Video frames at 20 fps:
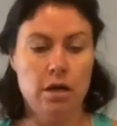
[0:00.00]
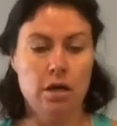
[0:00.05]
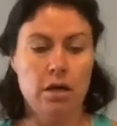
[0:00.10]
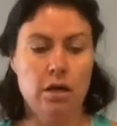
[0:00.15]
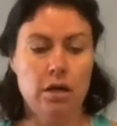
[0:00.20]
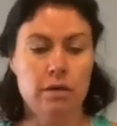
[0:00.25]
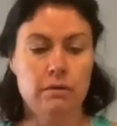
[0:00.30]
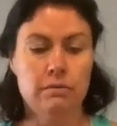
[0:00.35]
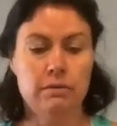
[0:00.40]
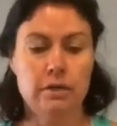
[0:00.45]

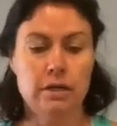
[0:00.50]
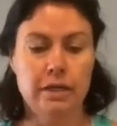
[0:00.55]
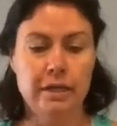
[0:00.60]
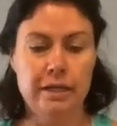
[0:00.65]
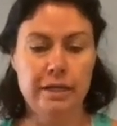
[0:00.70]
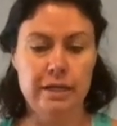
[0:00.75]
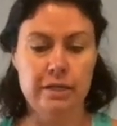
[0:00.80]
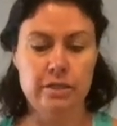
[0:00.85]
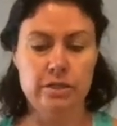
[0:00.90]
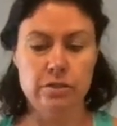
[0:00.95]
All
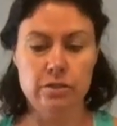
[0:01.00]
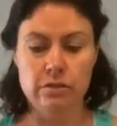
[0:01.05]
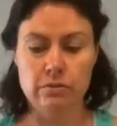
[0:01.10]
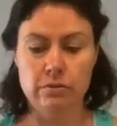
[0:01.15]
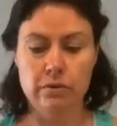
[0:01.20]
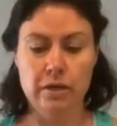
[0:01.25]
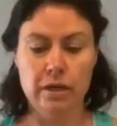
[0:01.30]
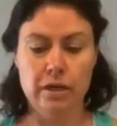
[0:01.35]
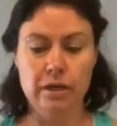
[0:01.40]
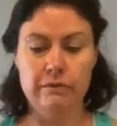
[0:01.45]
right, so
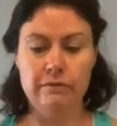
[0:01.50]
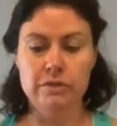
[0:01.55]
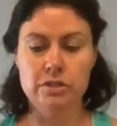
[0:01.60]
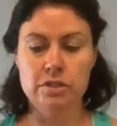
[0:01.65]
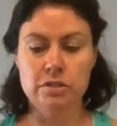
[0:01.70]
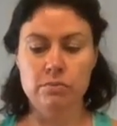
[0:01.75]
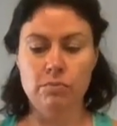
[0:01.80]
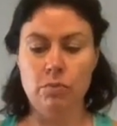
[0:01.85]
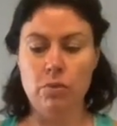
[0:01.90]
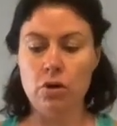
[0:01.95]
kind of a
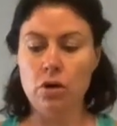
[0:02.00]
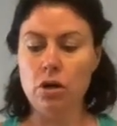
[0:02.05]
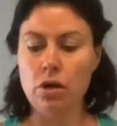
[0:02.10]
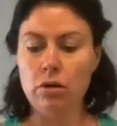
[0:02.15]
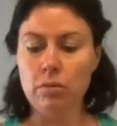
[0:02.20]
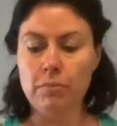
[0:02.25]
small